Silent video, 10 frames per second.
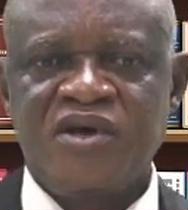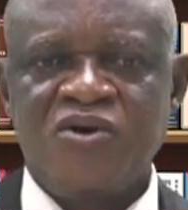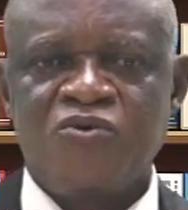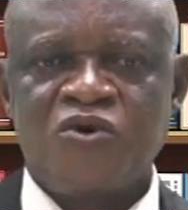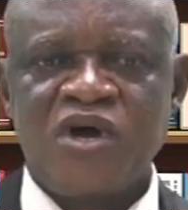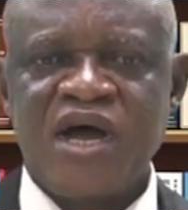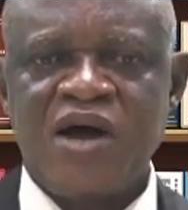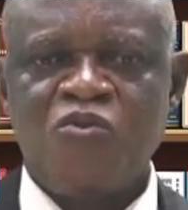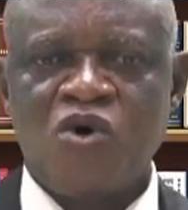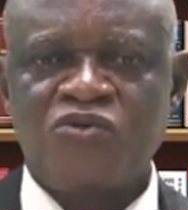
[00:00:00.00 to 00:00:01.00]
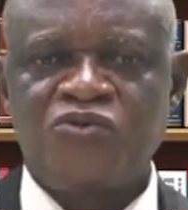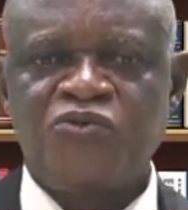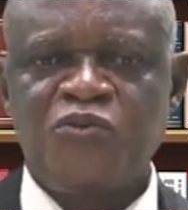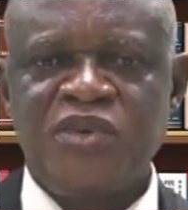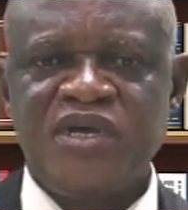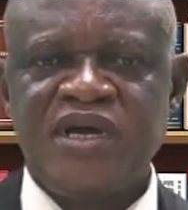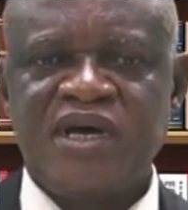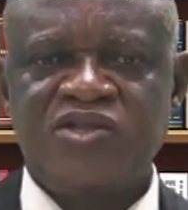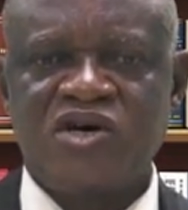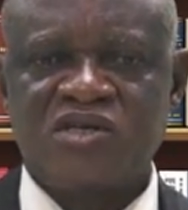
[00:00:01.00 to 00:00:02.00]
Roya wants to be
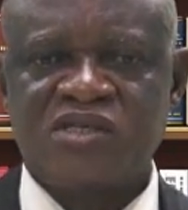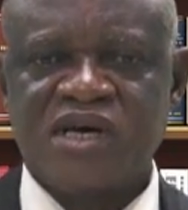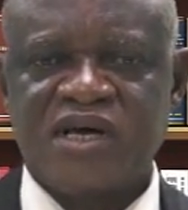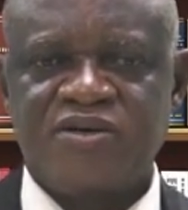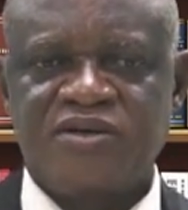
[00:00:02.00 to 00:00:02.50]
a doctor.